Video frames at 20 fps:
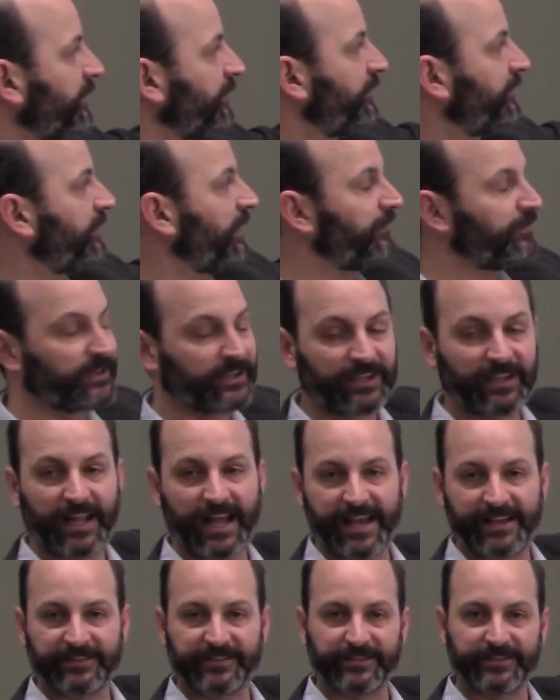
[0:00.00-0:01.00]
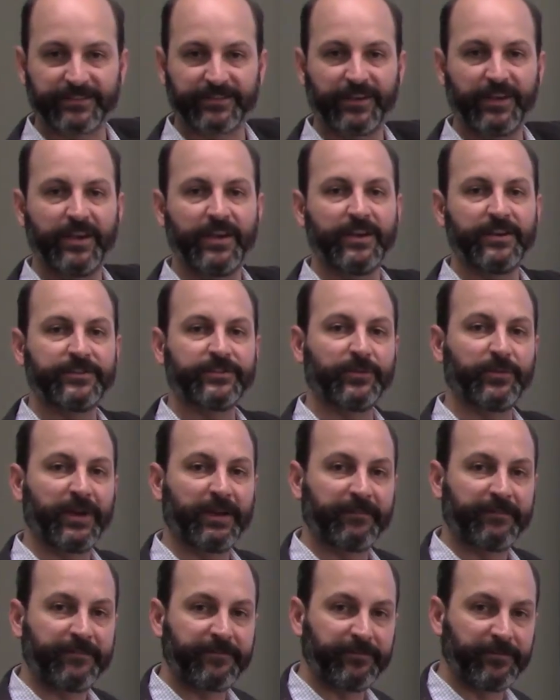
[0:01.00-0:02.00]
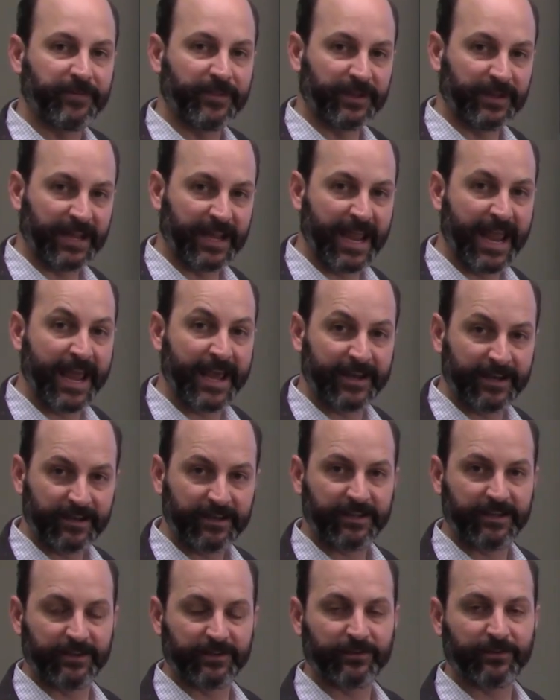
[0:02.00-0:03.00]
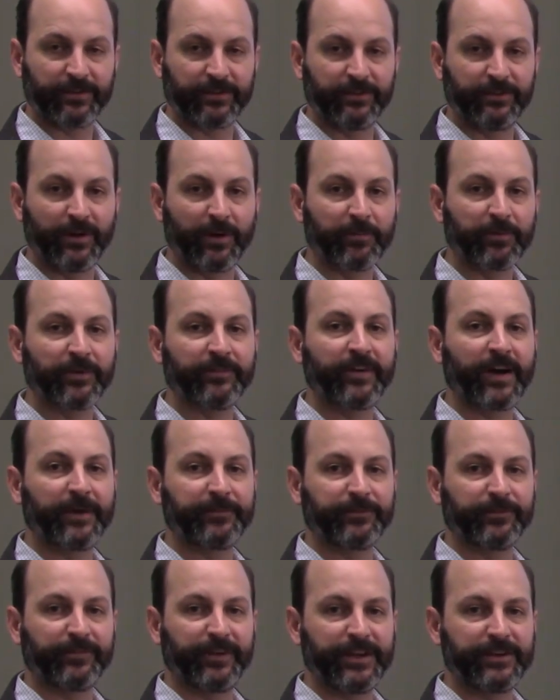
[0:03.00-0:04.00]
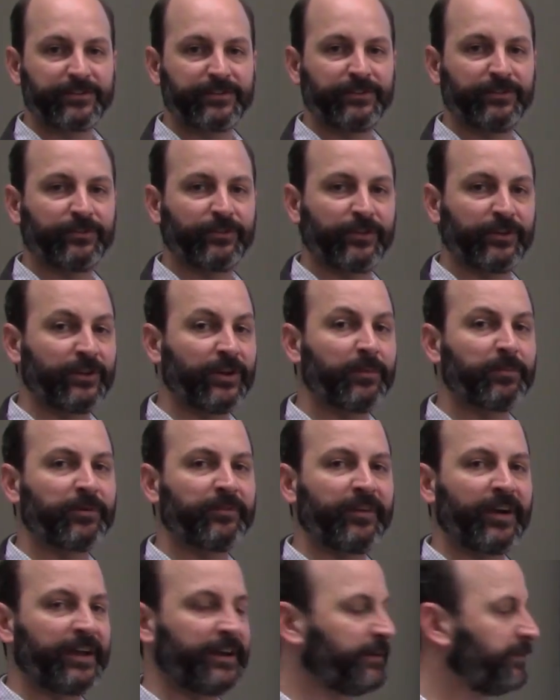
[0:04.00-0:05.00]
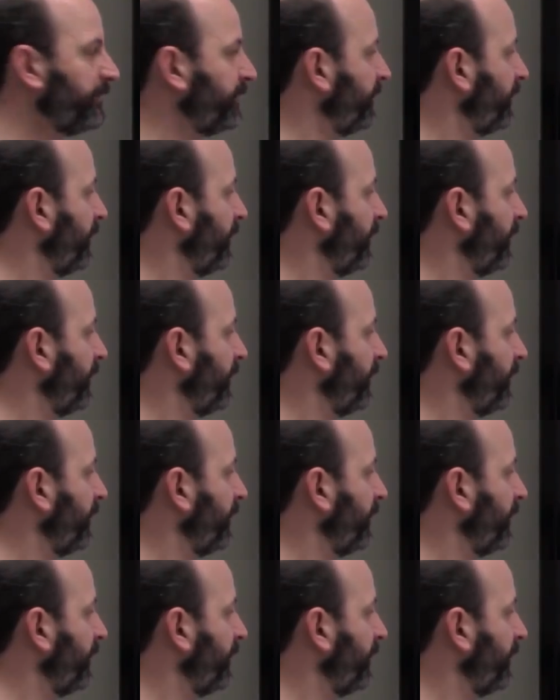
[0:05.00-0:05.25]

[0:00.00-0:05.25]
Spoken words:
7 classes. So we have the N here, the number of observations or the number of items